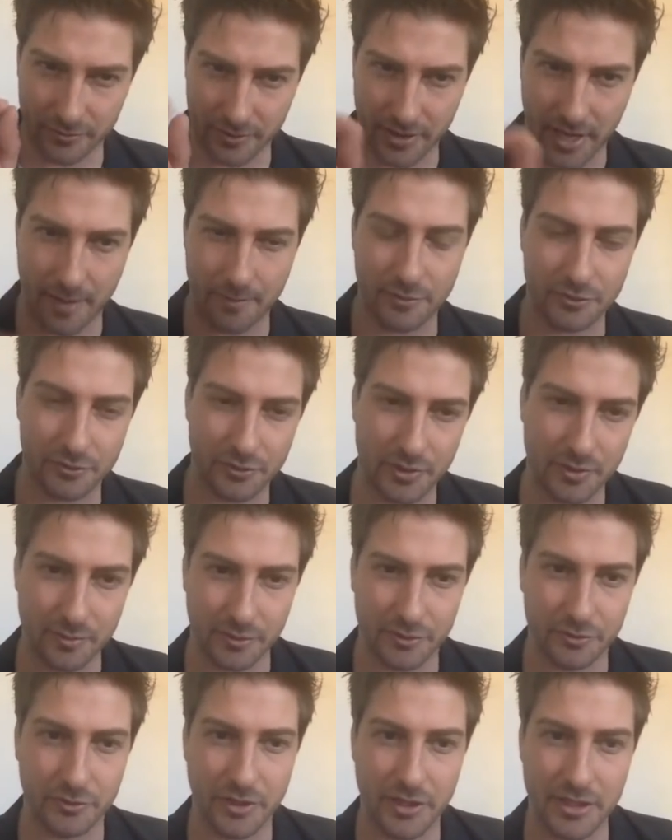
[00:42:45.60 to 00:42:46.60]
chemistry
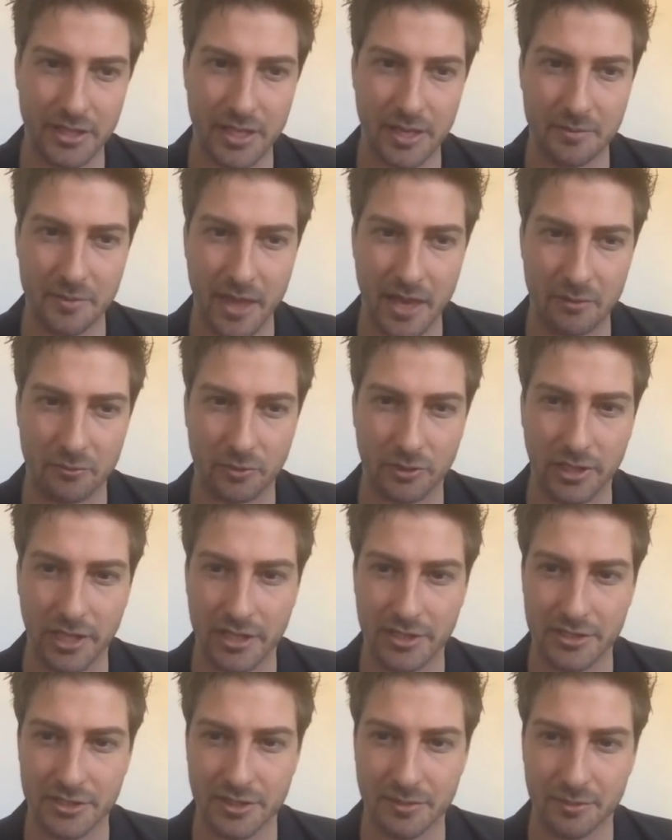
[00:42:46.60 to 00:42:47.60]
between them, that
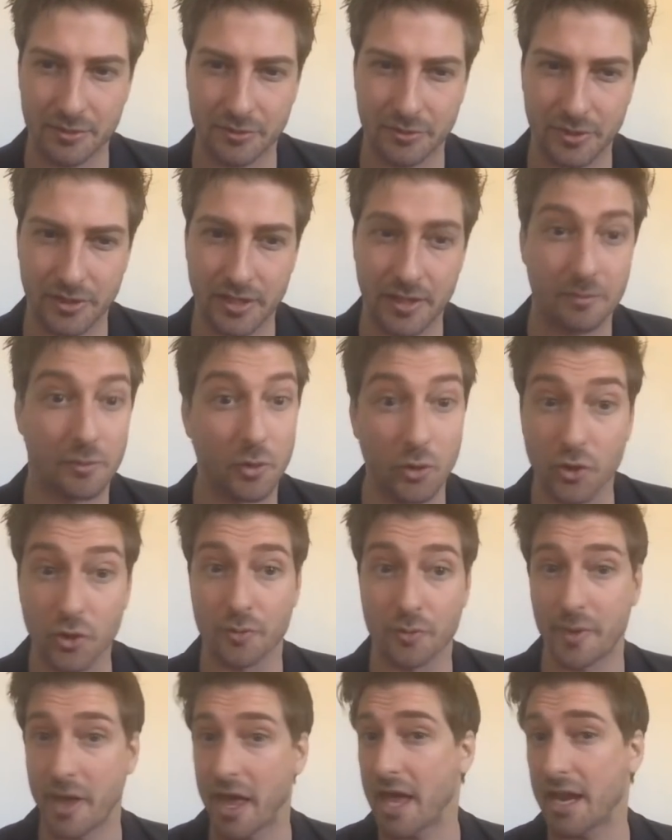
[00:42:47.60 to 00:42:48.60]
relationship between them, good
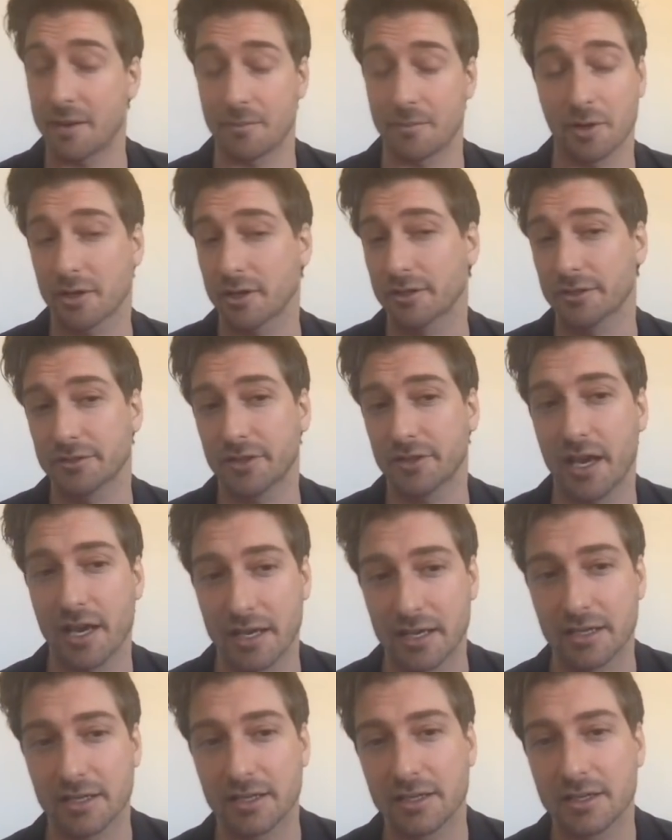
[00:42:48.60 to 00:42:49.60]
or bad, I'm not going to
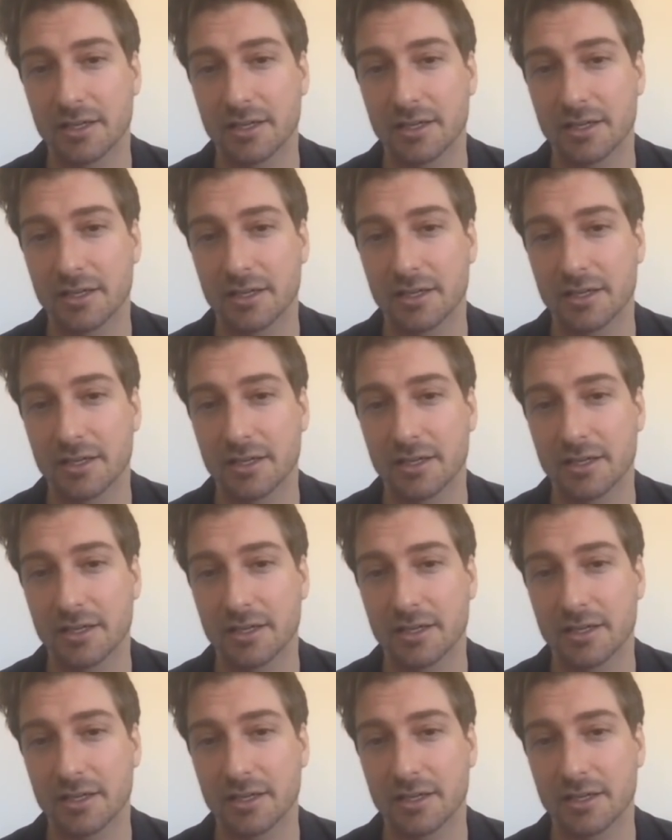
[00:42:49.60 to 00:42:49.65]
say,